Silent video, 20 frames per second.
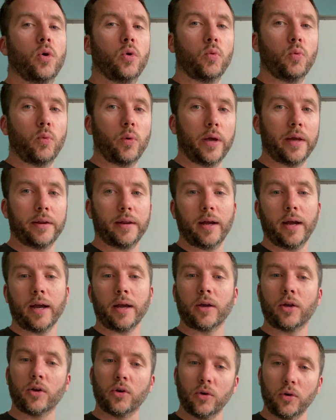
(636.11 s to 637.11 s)
with a
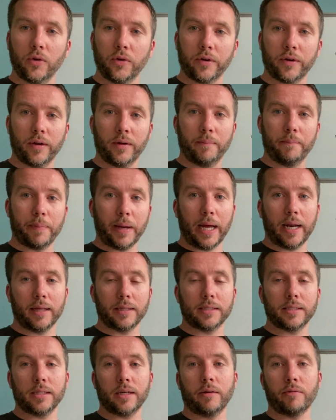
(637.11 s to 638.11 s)
good
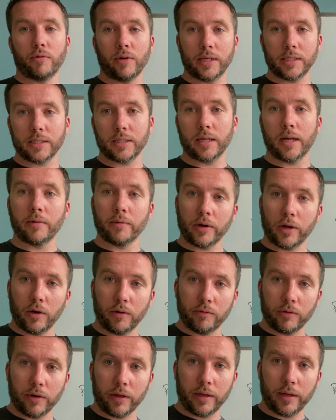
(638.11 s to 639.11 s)
balance of rest and
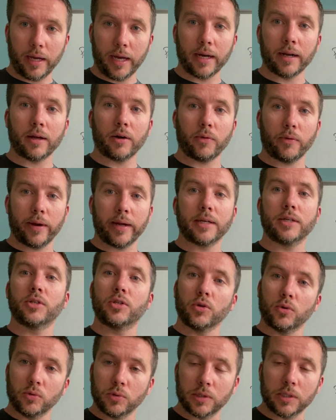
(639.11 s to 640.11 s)
recovery and a correct
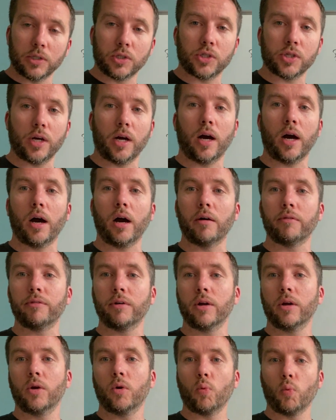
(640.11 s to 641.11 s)
dosage of
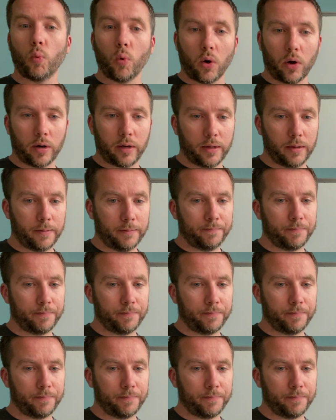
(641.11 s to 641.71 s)
work.